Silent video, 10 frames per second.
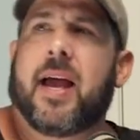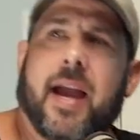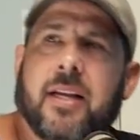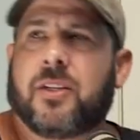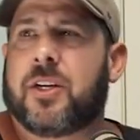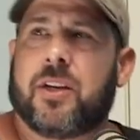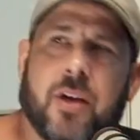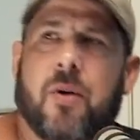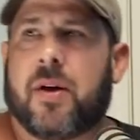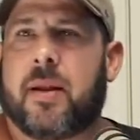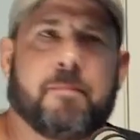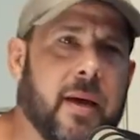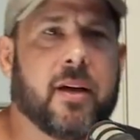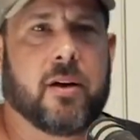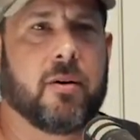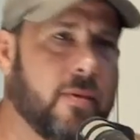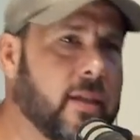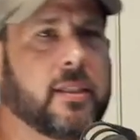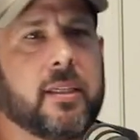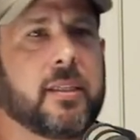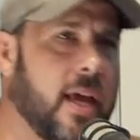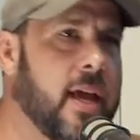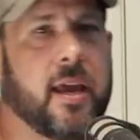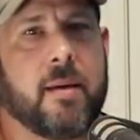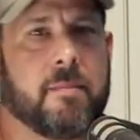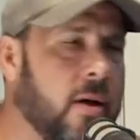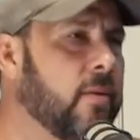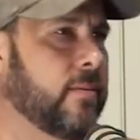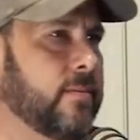BINGO, Bingo was his name. Oh.